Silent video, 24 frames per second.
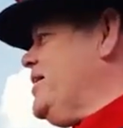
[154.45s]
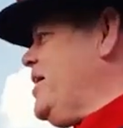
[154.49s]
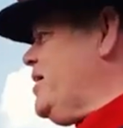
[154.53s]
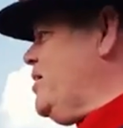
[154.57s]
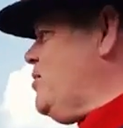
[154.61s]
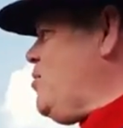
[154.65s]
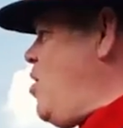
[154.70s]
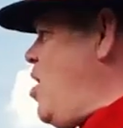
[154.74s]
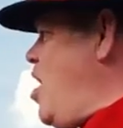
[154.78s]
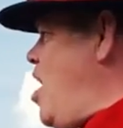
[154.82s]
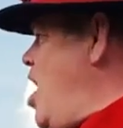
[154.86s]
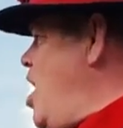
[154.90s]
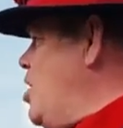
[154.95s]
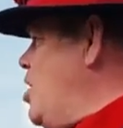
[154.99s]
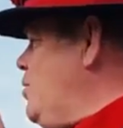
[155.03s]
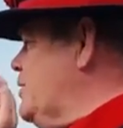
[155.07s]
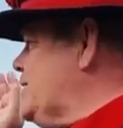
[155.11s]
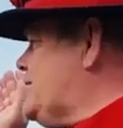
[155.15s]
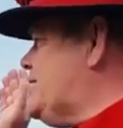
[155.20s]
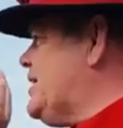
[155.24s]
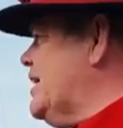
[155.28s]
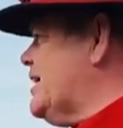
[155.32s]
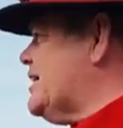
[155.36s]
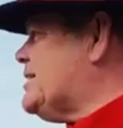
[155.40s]
another wall
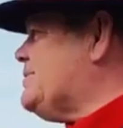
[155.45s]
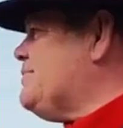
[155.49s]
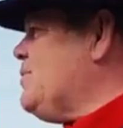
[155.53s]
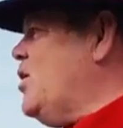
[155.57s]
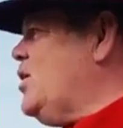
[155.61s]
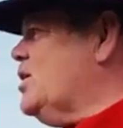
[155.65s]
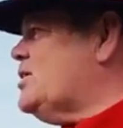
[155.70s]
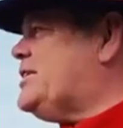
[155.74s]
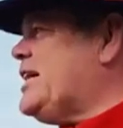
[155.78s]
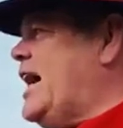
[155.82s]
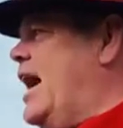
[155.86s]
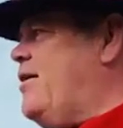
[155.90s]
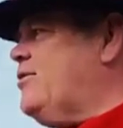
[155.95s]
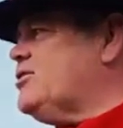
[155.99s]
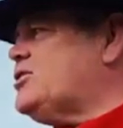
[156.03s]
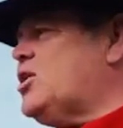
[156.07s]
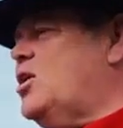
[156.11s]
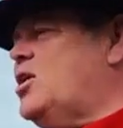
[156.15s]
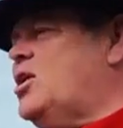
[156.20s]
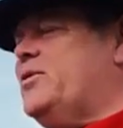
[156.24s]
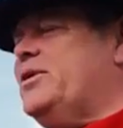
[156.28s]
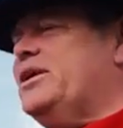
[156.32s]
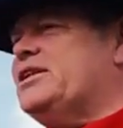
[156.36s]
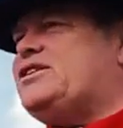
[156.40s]
with six more towers,
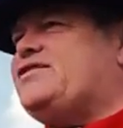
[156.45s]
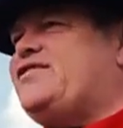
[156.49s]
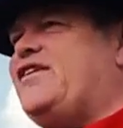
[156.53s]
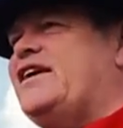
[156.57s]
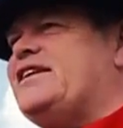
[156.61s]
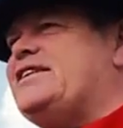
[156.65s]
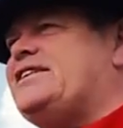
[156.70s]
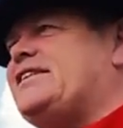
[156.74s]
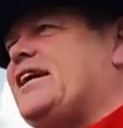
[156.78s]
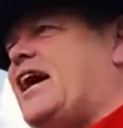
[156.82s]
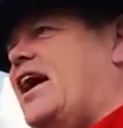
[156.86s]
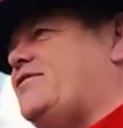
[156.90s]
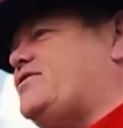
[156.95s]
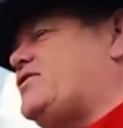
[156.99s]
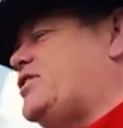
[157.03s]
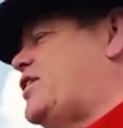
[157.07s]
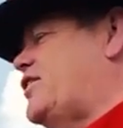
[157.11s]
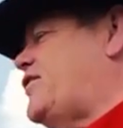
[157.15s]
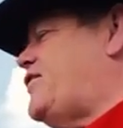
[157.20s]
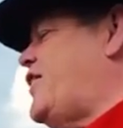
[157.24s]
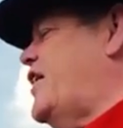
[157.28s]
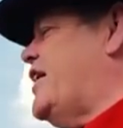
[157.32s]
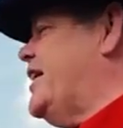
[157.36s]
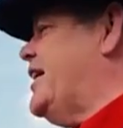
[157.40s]
all of which face south to
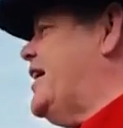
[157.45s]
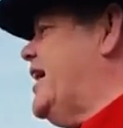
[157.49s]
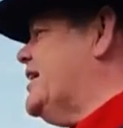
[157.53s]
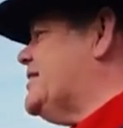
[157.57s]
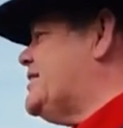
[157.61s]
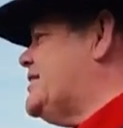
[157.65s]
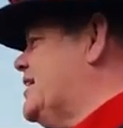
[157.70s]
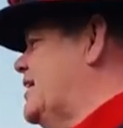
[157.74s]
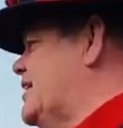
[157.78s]
defend against